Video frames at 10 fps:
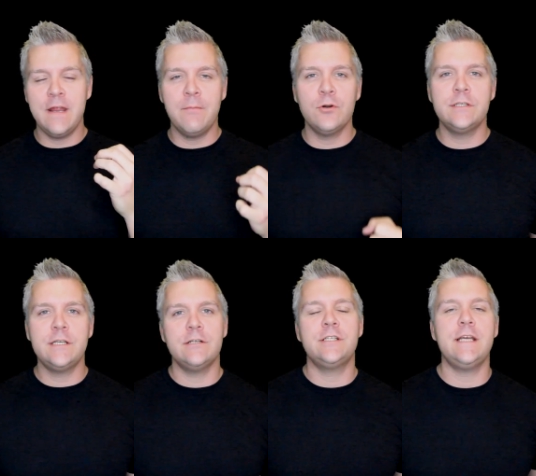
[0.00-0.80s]
neighborhoods
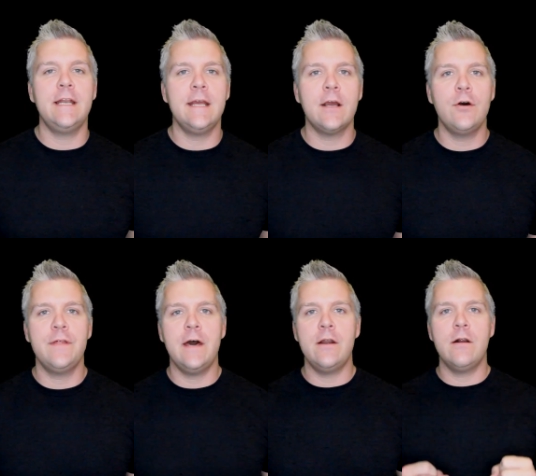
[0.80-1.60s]
here in San Diego
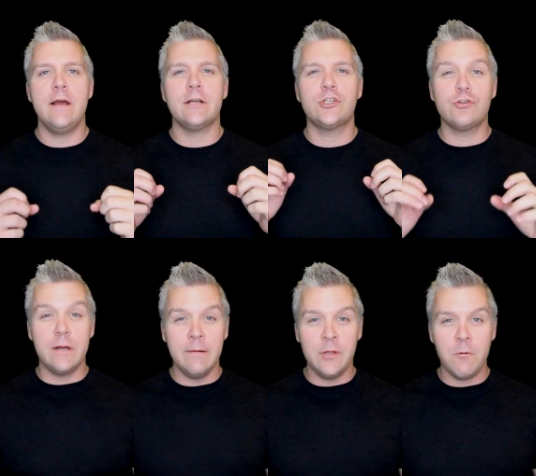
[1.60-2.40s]
that are
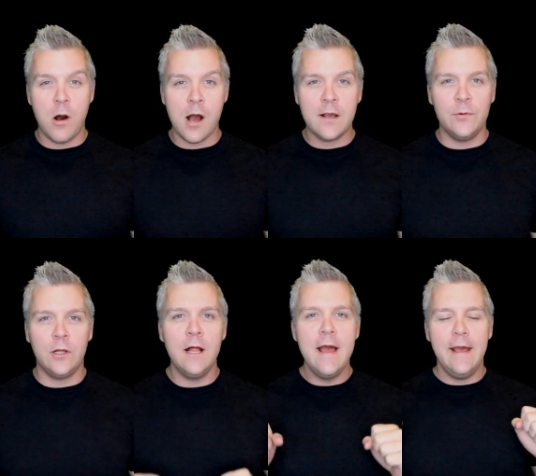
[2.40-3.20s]
extremely
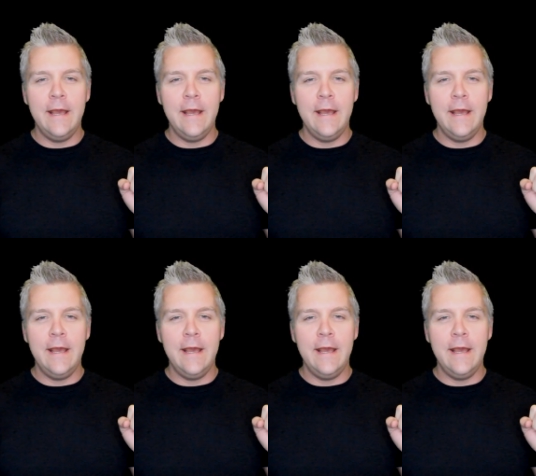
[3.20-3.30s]
walkable